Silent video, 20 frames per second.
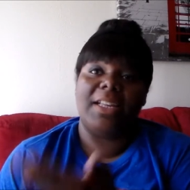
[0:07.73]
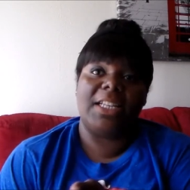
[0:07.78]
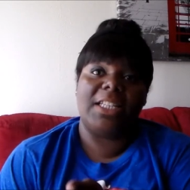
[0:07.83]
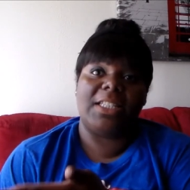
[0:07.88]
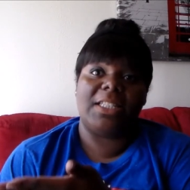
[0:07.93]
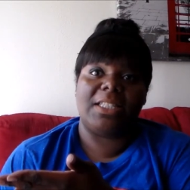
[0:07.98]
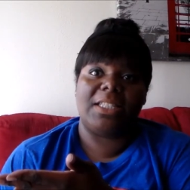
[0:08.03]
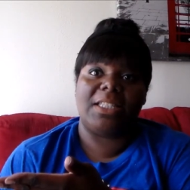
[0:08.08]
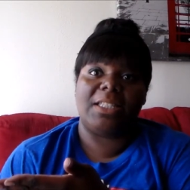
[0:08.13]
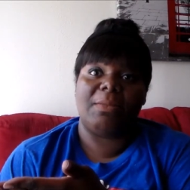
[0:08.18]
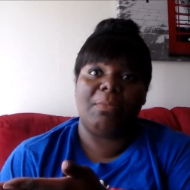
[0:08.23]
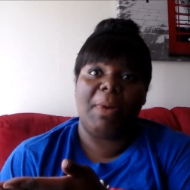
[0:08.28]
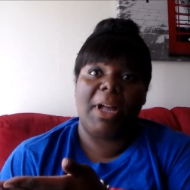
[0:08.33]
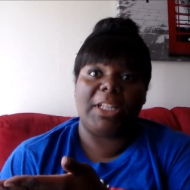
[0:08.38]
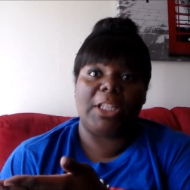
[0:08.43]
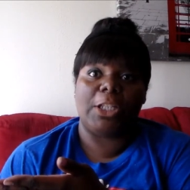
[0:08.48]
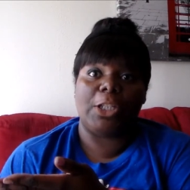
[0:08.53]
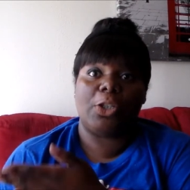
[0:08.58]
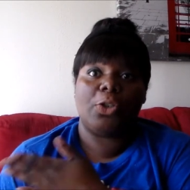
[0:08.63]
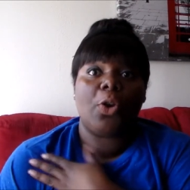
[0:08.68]
It's
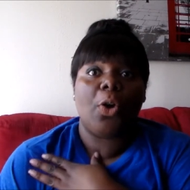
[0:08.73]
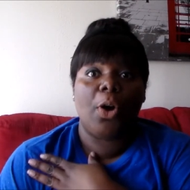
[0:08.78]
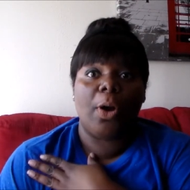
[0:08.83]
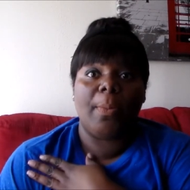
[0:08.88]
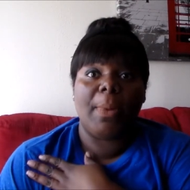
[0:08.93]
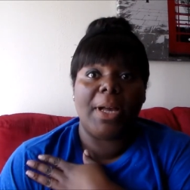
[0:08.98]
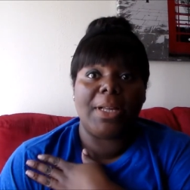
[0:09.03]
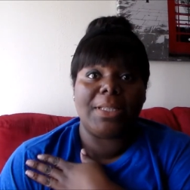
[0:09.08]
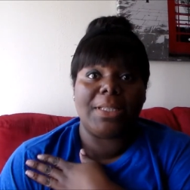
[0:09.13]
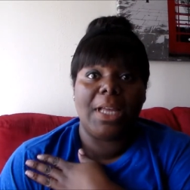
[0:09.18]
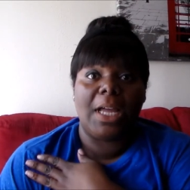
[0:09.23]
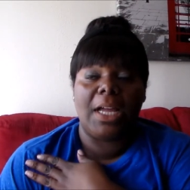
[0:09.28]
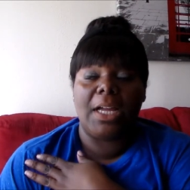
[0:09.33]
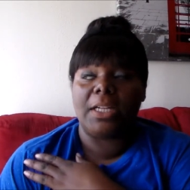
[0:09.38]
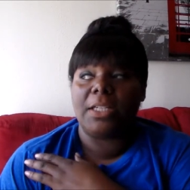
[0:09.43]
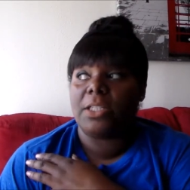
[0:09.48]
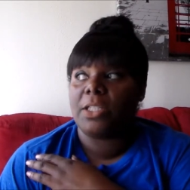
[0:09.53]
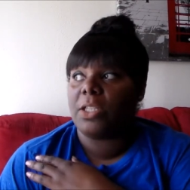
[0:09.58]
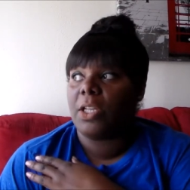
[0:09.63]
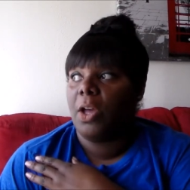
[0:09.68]
about to storm
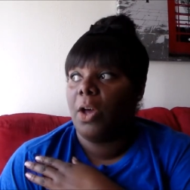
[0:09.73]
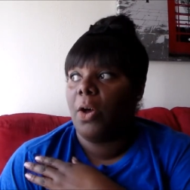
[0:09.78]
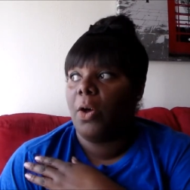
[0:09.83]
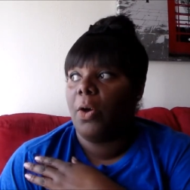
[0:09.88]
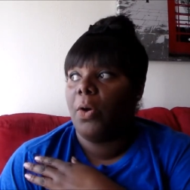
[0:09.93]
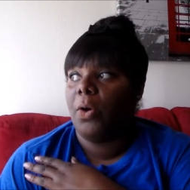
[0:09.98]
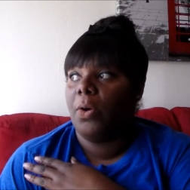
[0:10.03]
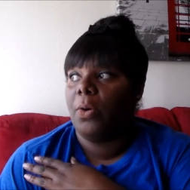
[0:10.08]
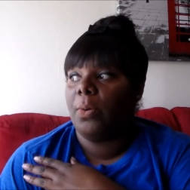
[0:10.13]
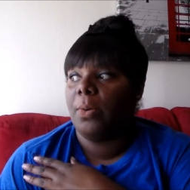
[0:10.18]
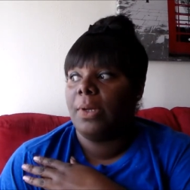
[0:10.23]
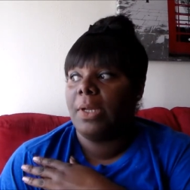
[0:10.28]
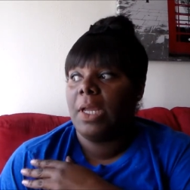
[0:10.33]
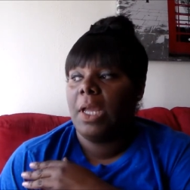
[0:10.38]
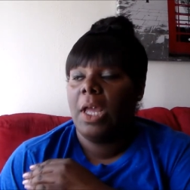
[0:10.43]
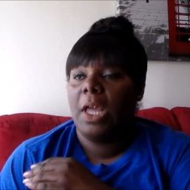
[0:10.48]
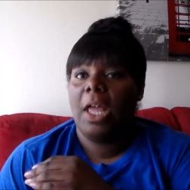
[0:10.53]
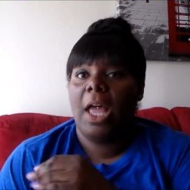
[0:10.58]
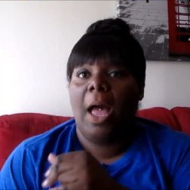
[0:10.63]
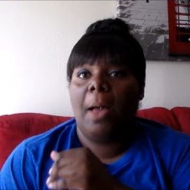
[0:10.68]
outside, so
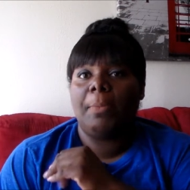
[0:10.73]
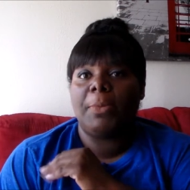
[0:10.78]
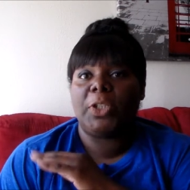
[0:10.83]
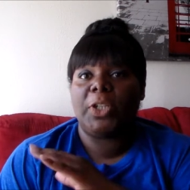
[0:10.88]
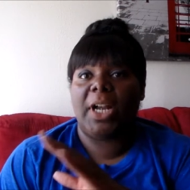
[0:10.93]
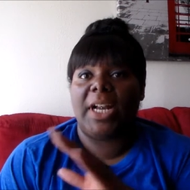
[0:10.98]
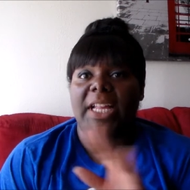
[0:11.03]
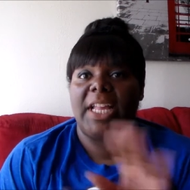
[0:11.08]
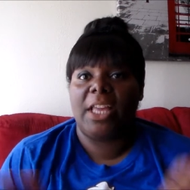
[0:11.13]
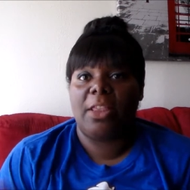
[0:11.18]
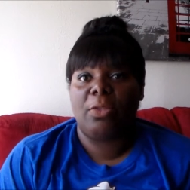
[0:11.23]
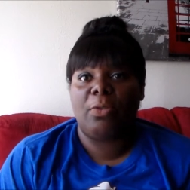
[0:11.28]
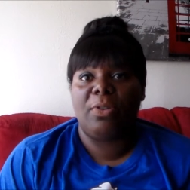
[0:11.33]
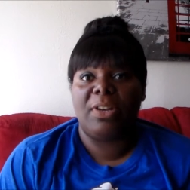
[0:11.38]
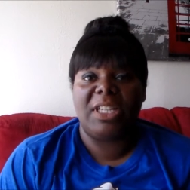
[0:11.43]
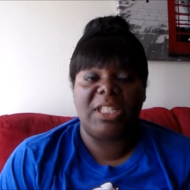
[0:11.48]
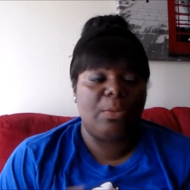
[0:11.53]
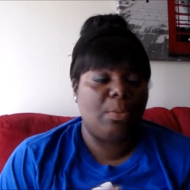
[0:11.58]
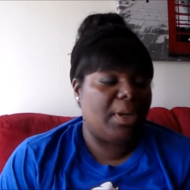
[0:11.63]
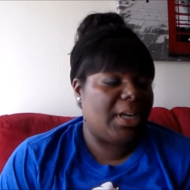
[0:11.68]
I'm gonna try to get
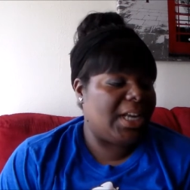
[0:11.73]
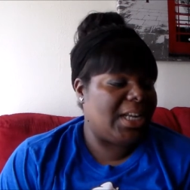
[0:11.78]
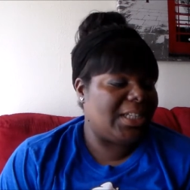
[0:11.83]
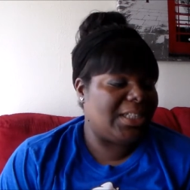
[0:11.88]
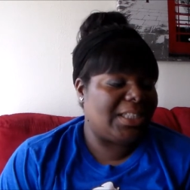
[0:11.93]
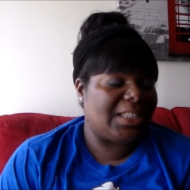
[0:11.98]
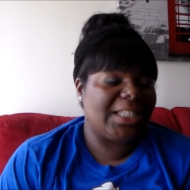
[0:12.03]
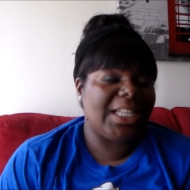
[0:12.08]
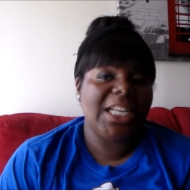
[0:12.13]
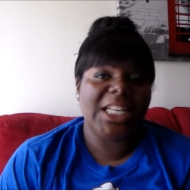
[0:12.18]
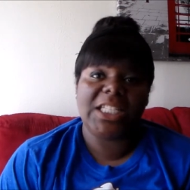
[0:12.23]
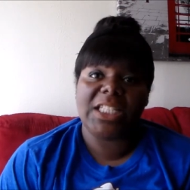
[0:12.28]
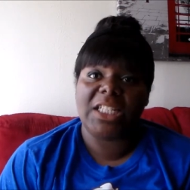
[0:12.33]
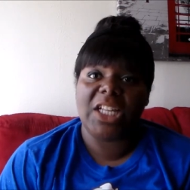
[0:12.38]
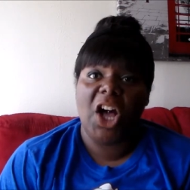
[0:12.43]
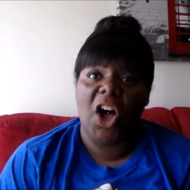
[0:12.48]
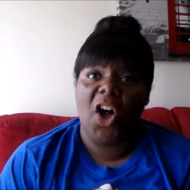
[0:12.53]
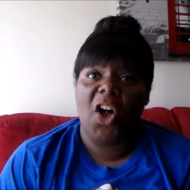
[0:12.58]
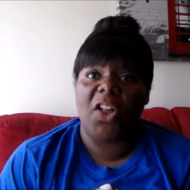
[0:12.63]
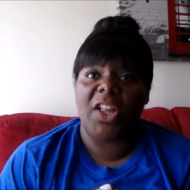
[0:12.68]
through this because this
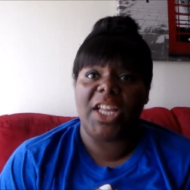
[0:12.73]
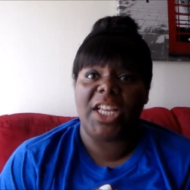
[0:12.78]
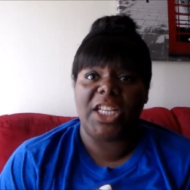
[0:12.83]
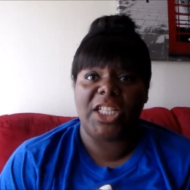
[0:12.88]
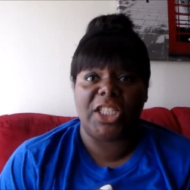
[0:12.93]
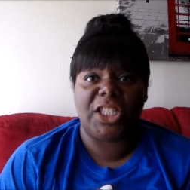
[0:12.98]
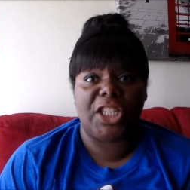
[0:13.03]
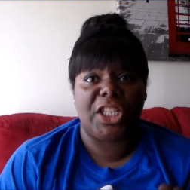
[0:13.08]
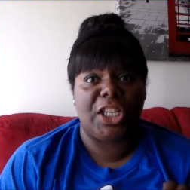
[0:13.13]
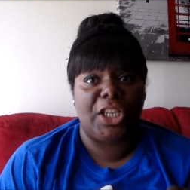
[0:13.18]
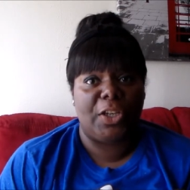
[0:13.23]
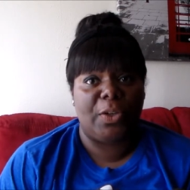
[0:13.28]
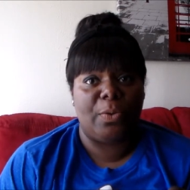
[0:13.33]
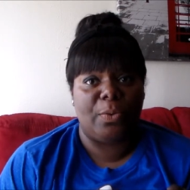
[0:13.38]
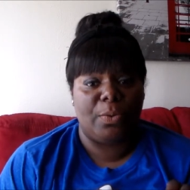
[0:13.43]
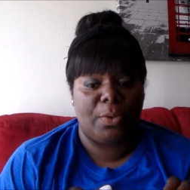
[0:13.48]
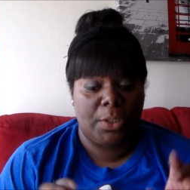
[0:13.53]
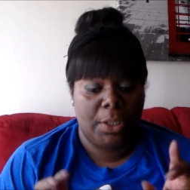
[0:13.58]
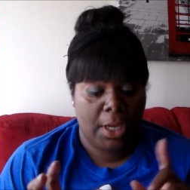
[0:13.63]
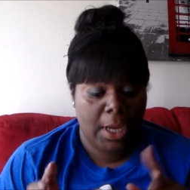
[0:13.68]
haul is
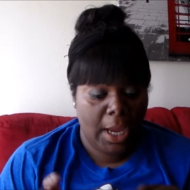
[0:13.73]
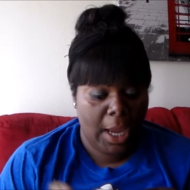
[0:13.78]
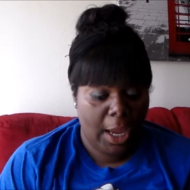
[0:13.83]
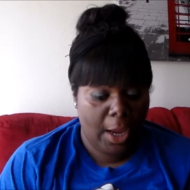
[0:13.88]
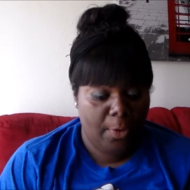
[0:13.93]
huge.